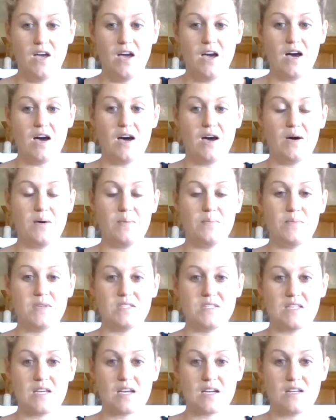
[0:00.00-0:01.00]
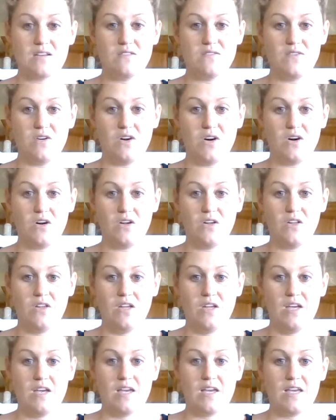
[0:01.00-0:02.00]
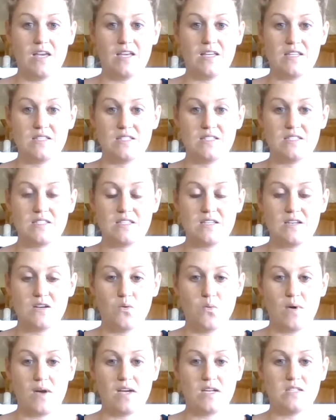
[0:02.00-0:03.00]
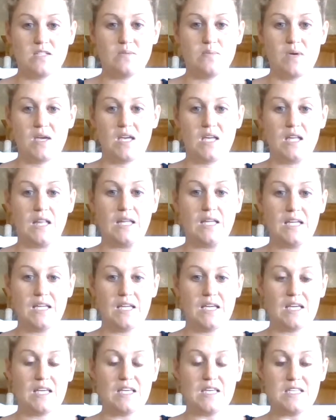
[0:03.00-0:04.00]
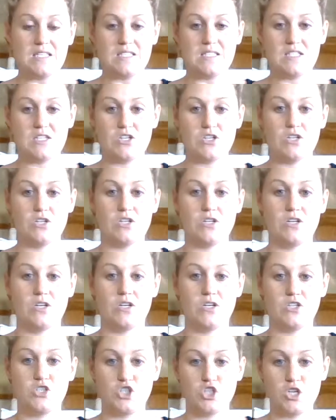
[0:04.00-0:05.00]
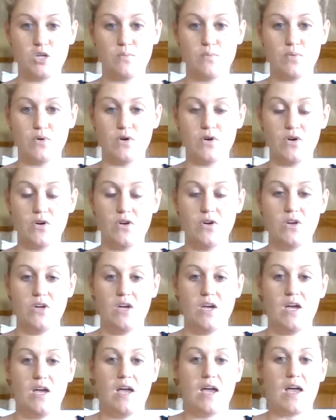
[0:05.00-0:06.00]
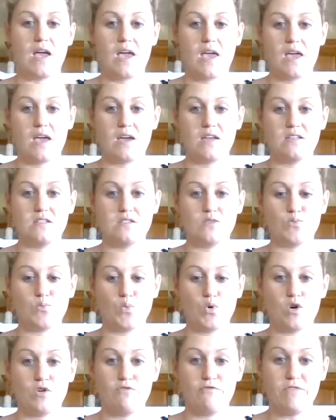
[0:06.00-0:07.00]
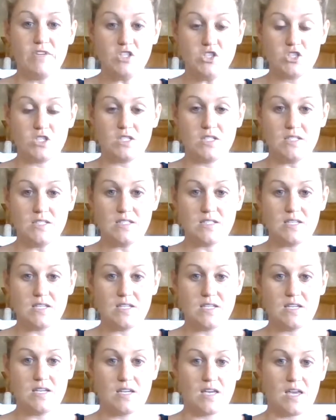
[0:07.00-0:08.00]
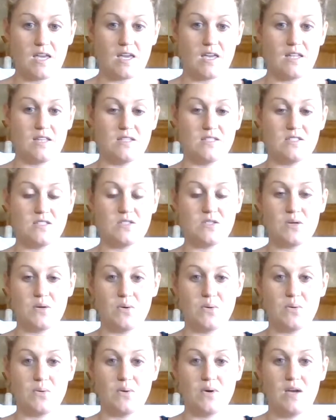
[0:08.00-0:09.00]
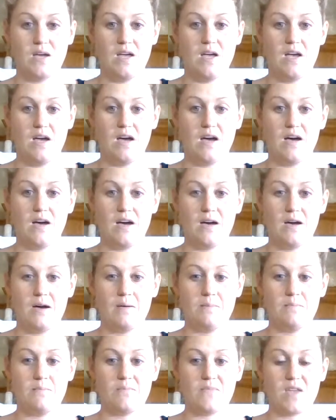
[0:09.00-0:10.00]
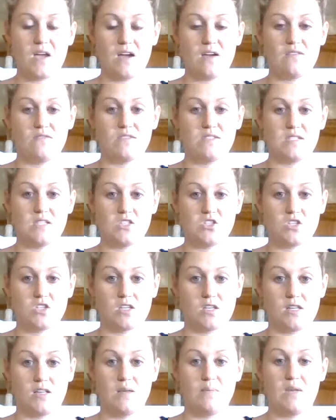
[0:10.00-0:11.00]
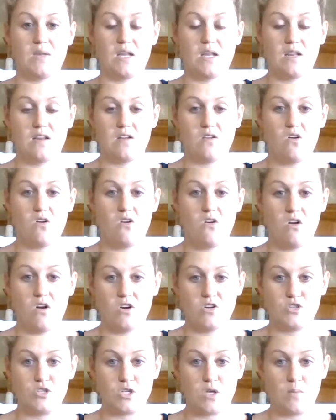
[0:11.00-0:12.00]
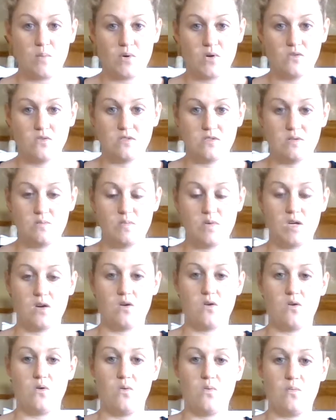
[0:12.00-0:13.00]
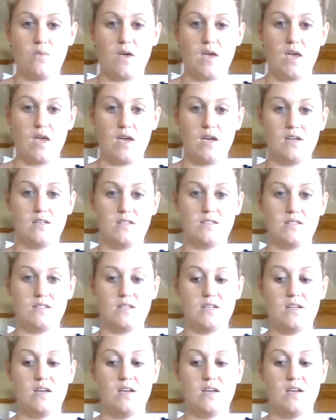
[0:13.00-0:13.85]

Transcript: but second of all, it's a way to make cleaning easier, cheaper, and more efficient. And so I've essentially eliminated all harsh chemicals in my home and